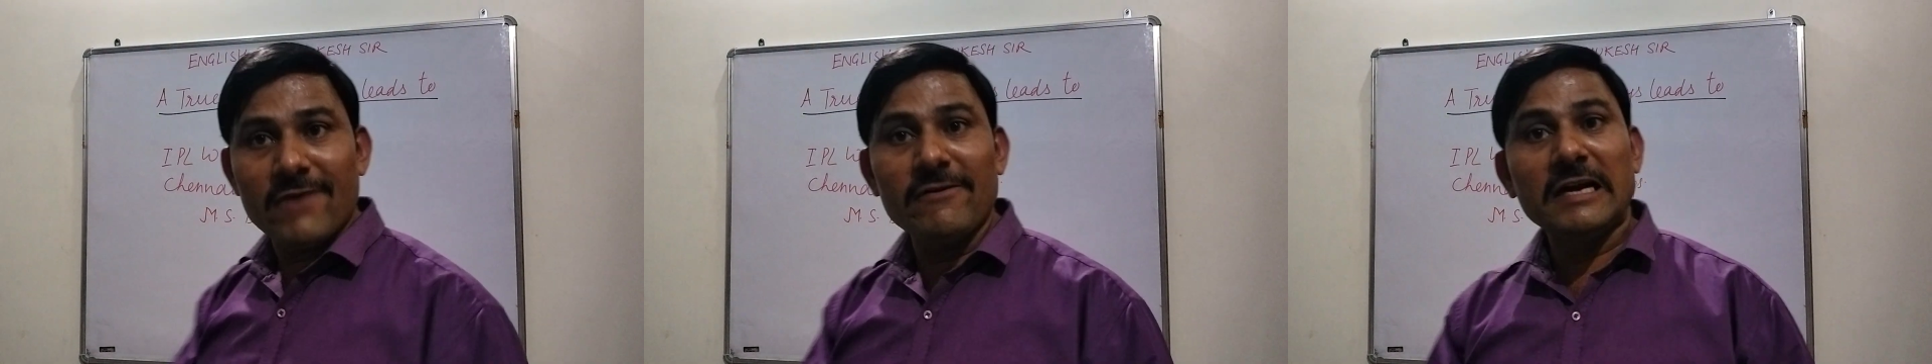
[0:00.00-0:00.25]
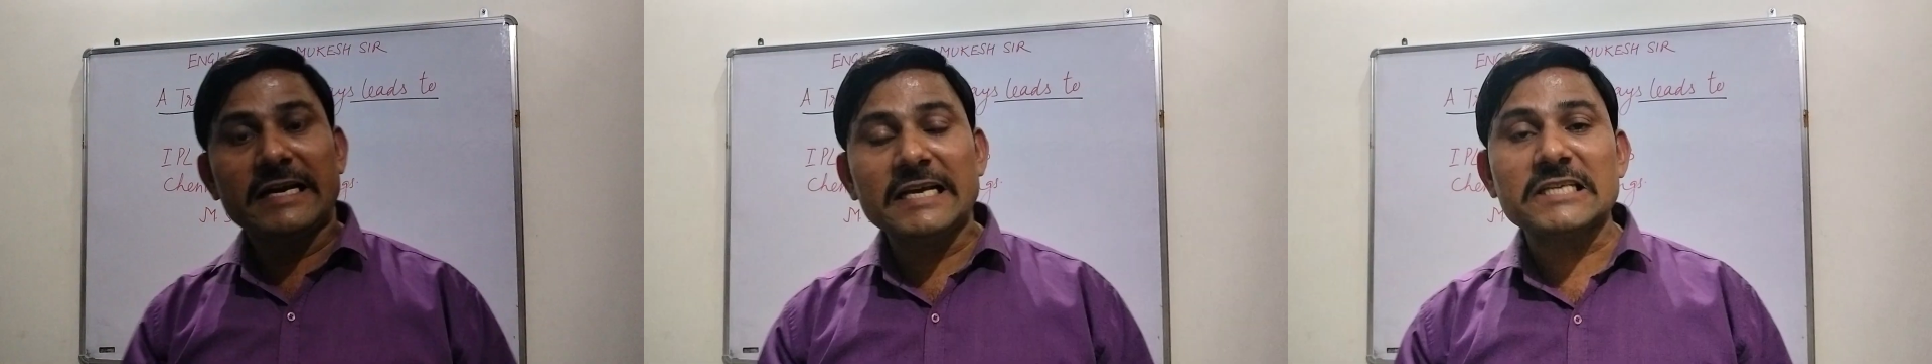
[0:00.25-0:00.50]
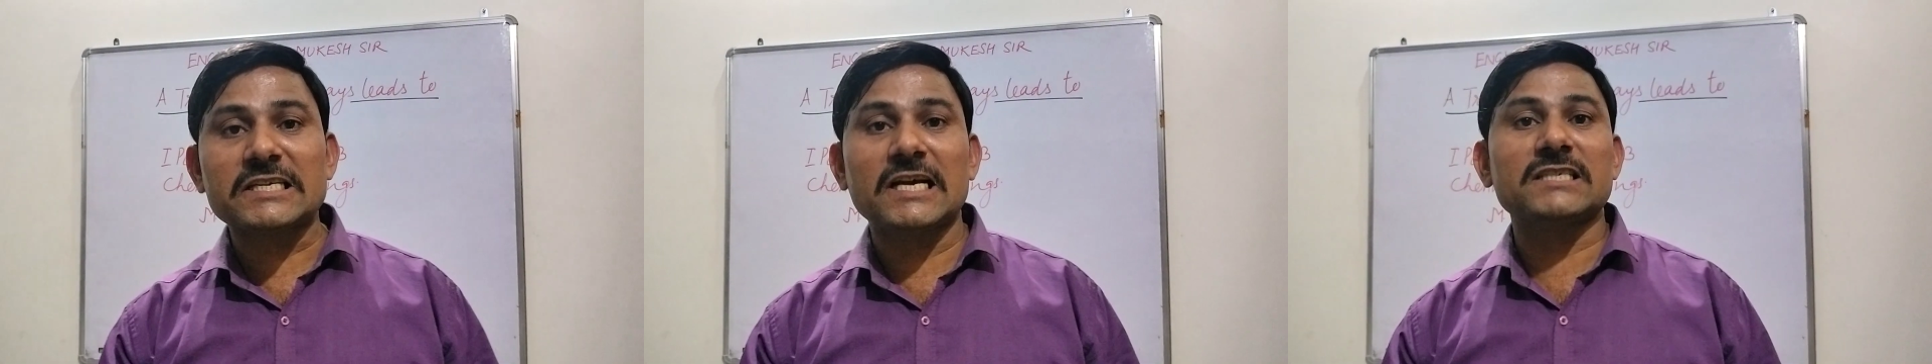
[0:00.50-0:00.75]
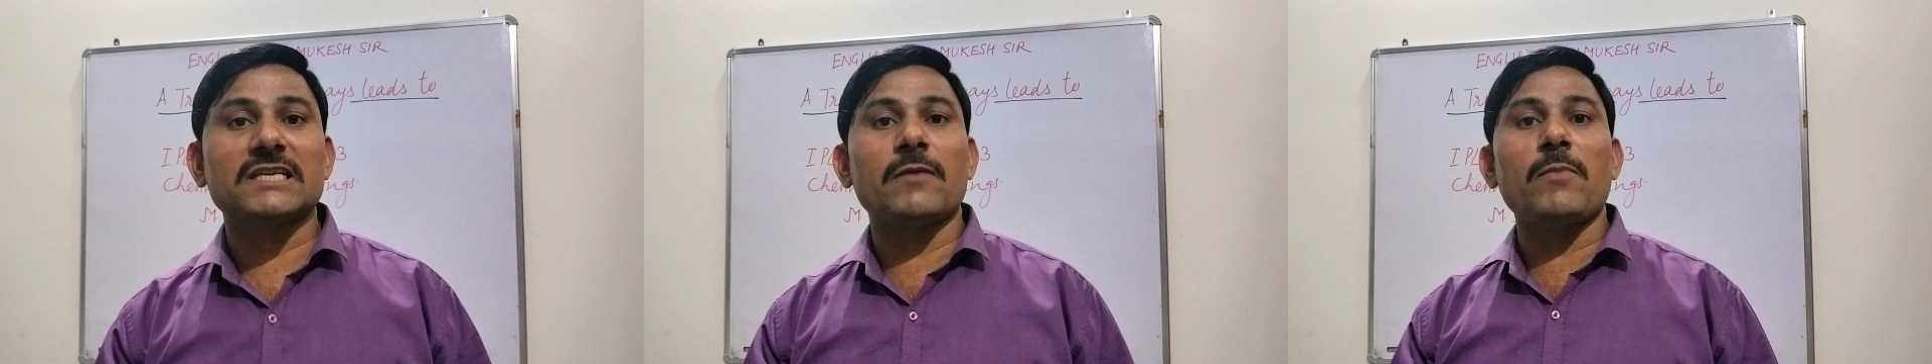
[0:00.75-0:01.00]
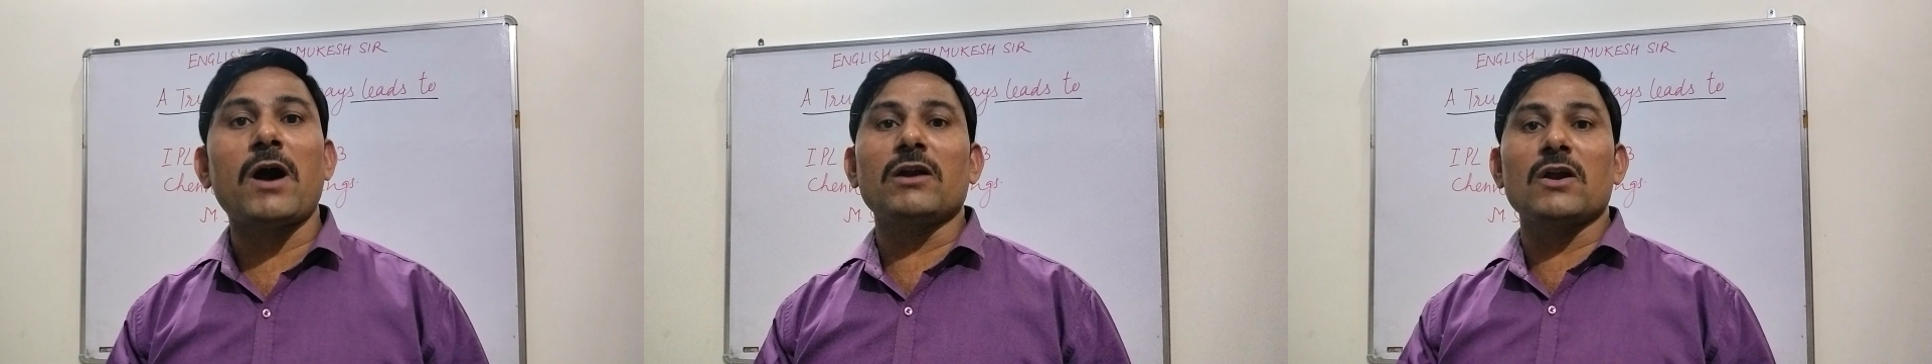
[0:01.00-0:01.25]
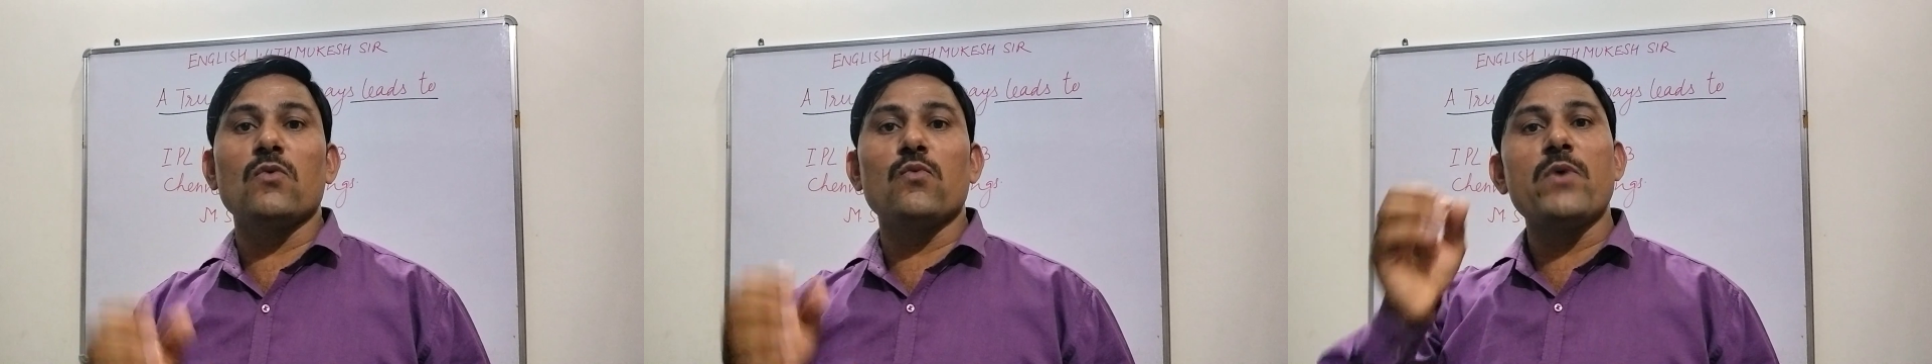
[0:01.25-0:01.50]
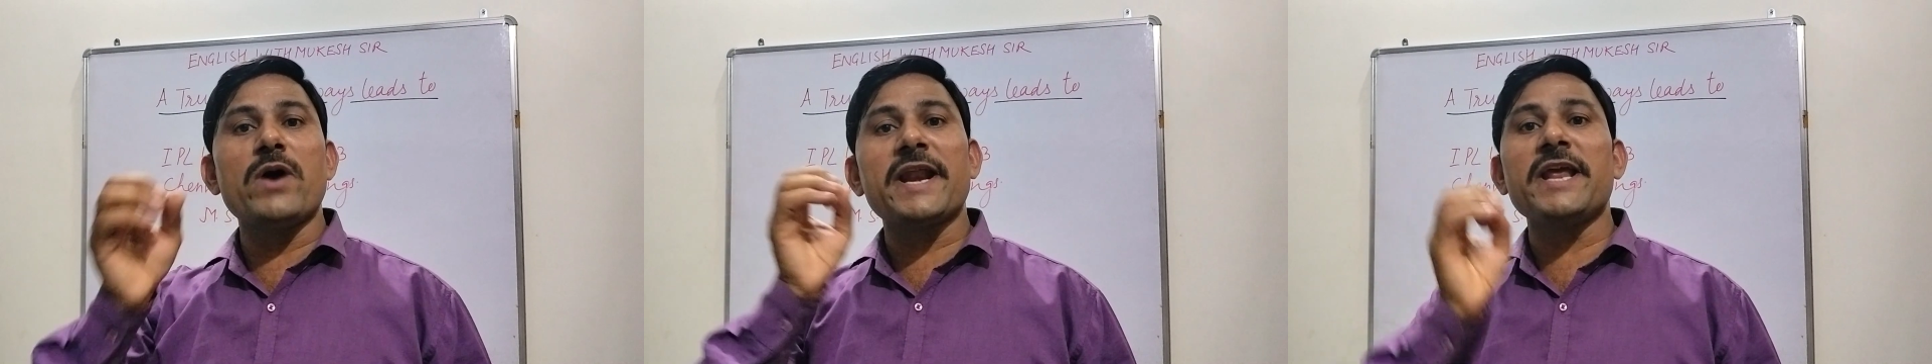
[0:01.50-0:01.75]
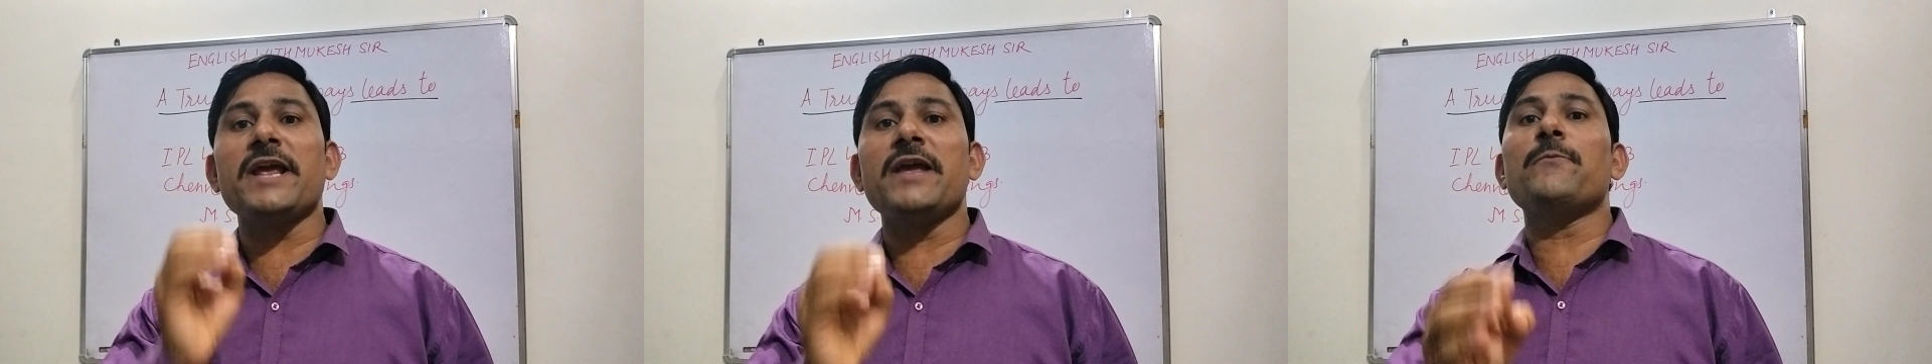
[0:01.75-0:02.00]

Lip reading: will discuss about a very